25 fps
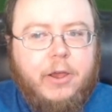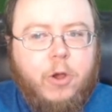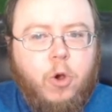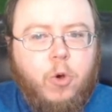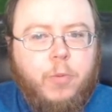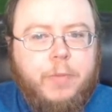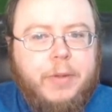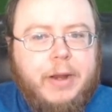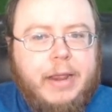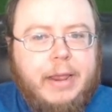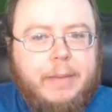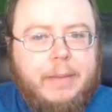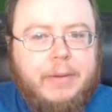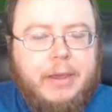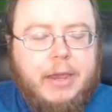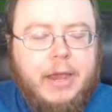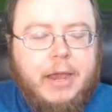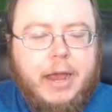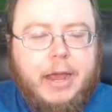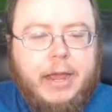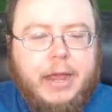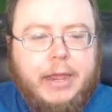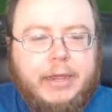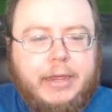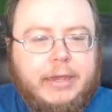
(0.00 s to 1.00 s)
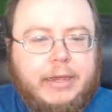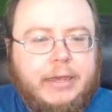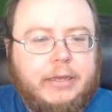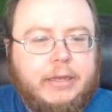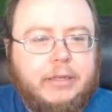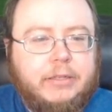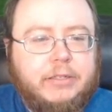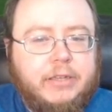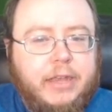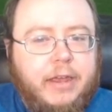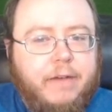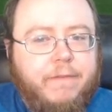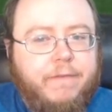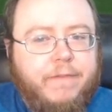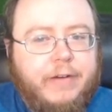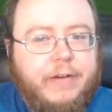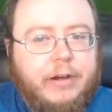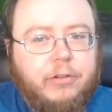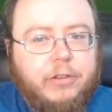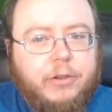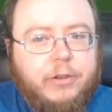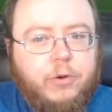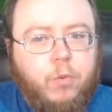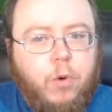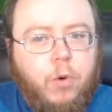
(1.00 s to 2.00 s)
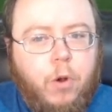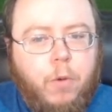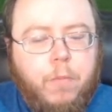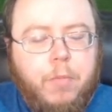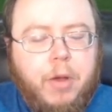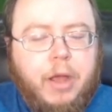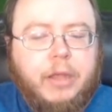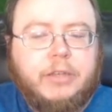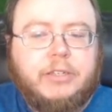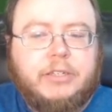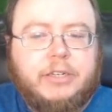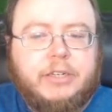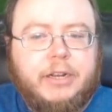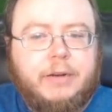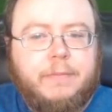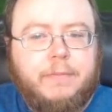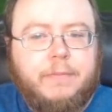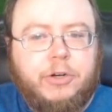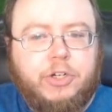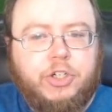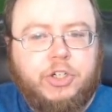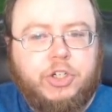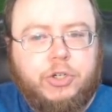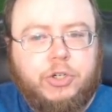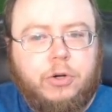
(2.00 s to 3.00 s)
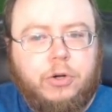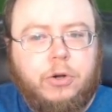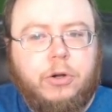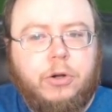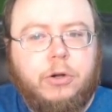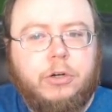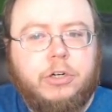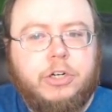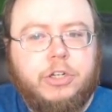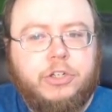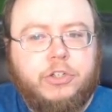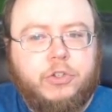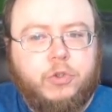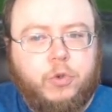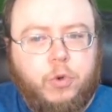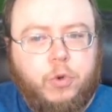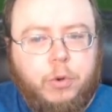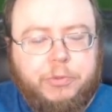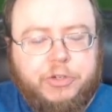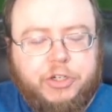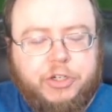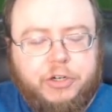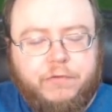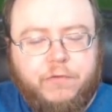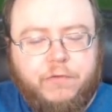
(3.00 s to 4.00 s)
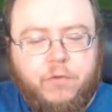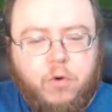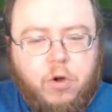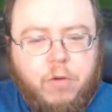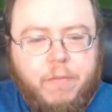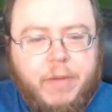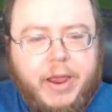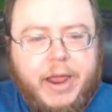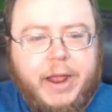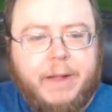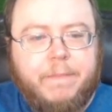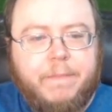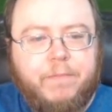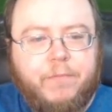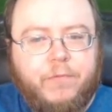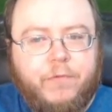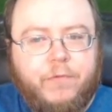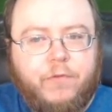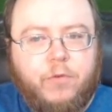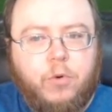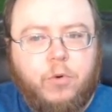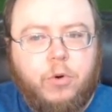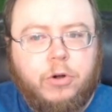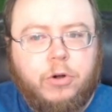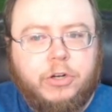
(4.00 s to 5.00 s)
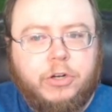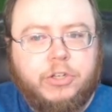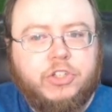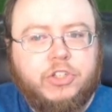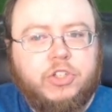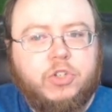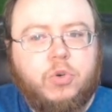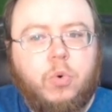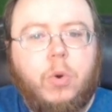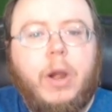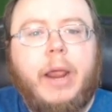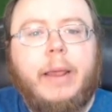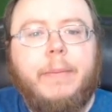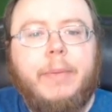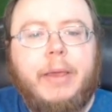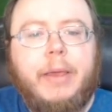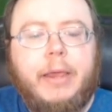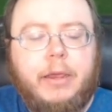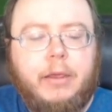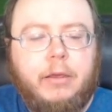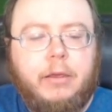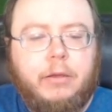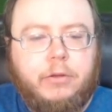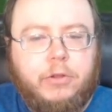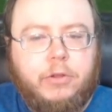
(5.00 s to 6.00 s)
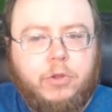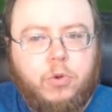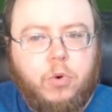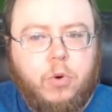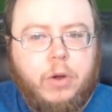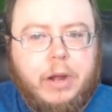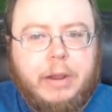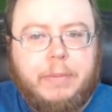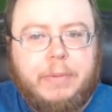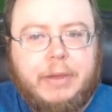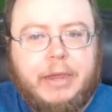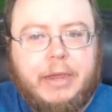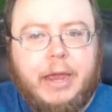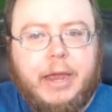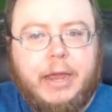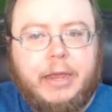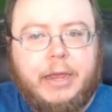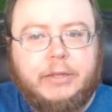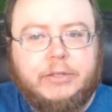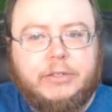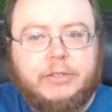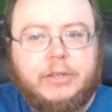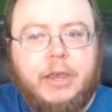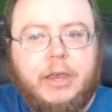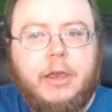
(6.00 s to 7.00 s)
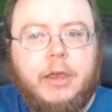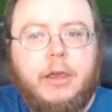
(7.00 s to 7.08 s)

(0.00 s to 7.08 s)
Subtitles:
OpenAPI is a fairly robust and mature description format for describing your APIs.